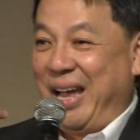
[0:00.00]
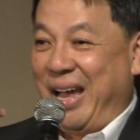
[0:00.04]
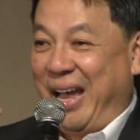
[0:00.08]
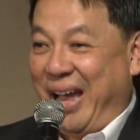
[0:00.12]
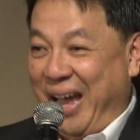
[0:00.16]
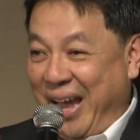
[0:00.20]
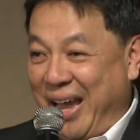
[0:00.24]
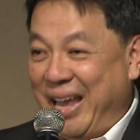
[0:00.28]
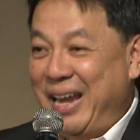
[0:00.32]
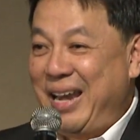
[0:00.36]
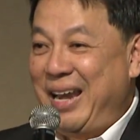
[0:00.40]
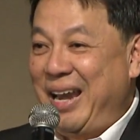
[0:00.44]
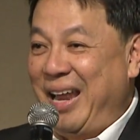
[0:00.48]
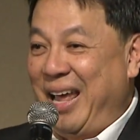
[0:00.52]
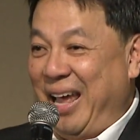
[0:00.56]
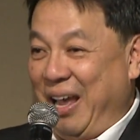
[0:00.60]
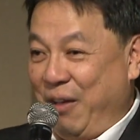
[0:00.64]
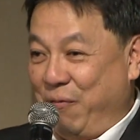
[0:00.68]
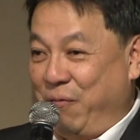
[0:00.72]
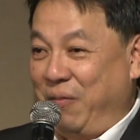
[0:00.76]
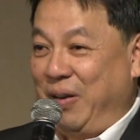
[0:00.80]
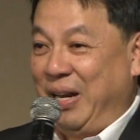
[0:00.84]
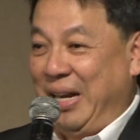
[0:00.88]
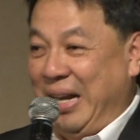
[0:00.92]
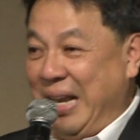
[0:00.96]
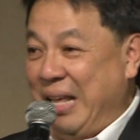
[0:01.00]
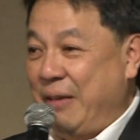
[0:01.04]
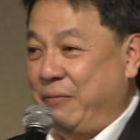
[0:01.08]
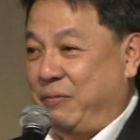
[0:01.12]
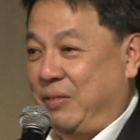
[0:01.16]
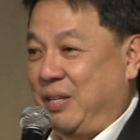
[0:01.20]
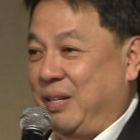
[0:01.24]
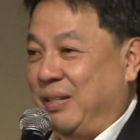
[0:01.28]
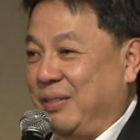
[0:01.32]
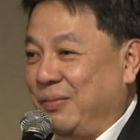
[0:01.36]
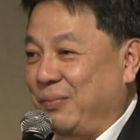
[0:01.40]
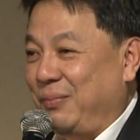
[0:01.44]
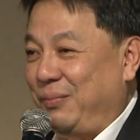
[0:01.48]
and have
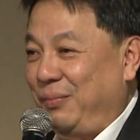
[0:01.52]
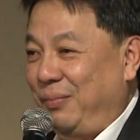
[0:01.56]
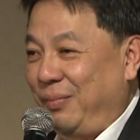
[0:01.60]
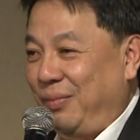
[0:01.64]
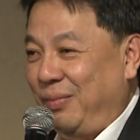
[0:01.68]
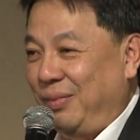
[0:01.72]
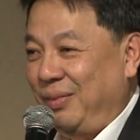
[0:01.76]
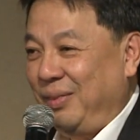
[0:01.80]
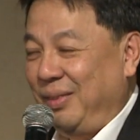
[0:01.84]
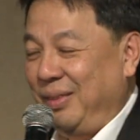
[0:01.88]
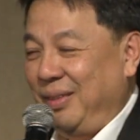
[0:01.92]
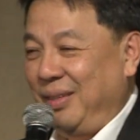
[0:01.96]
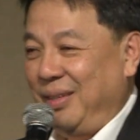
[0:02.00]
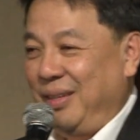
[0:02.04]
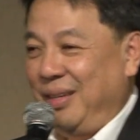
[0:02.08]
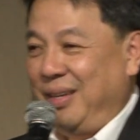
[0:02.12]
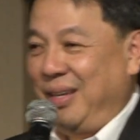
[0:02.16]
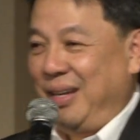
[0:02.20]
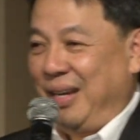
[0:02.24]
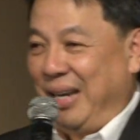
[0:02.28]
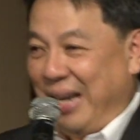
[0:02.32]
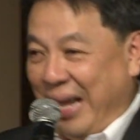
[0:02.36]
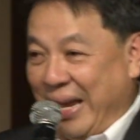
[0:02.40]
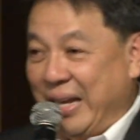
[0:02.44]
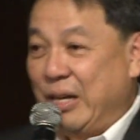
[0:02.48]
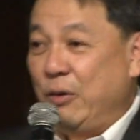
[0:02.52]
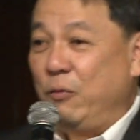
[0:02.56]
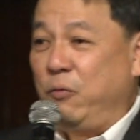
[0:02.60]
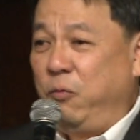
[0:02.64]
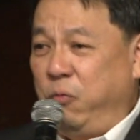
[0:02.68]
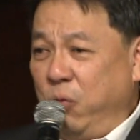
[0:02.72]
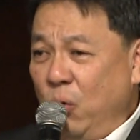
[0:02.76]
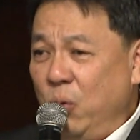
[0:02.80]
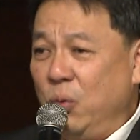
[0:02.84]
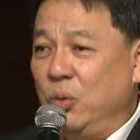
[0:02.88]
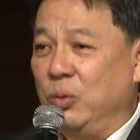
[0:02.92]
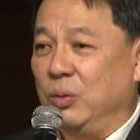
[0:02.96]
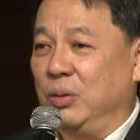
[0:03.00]
lived like a
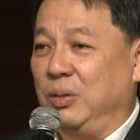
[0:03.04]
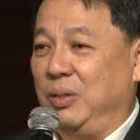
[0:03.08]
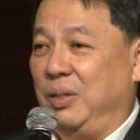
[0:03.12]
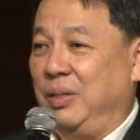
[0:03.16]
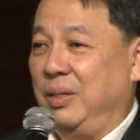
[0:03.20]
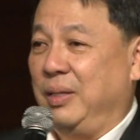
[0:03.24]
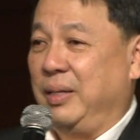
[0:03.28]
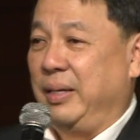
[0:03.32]
fool.